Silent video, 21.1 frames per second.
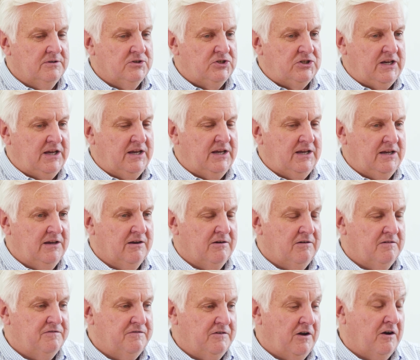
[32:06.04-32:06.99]
she,
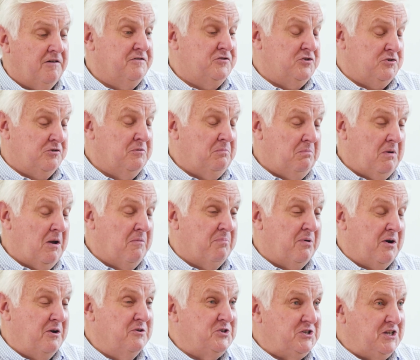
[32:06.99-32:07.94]
after a
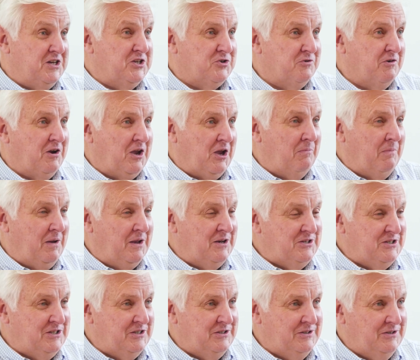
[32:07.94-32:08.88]
process,
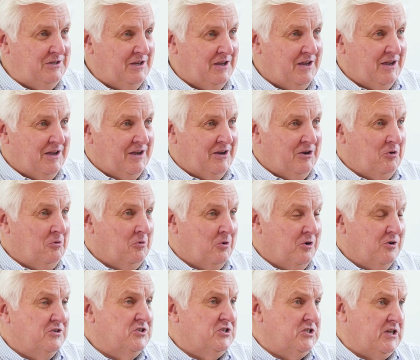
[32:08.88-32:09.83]
recommended
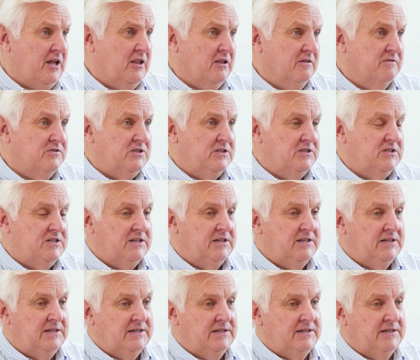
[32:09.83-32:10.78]
Your Good Selves as
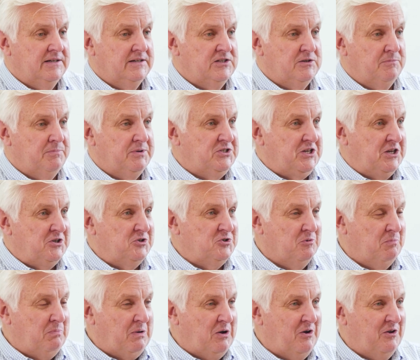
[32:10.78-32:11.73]
a
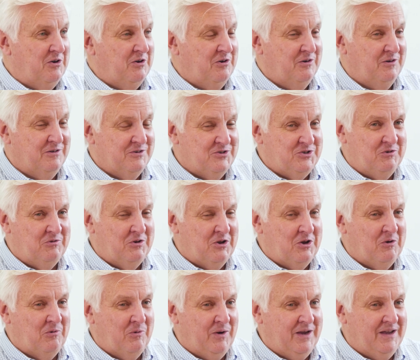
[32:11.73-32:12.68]
potential partner. And as you
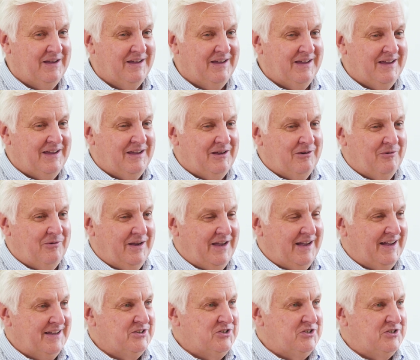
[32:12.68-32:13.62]
know,
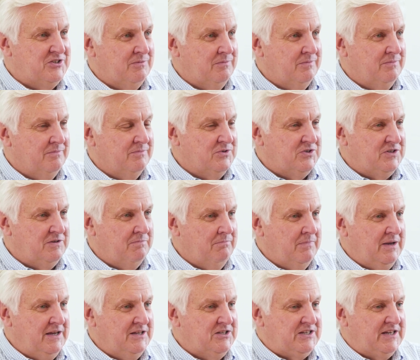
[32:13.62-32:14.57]
we had some
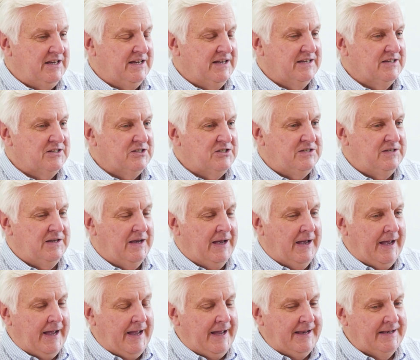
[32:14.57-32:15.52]
meetings,
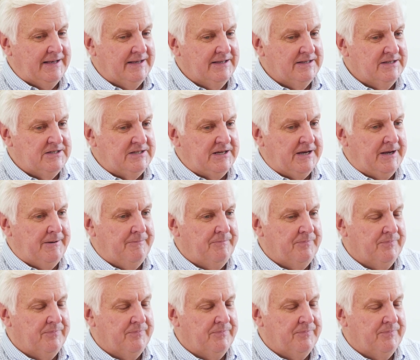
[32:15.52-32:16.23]
and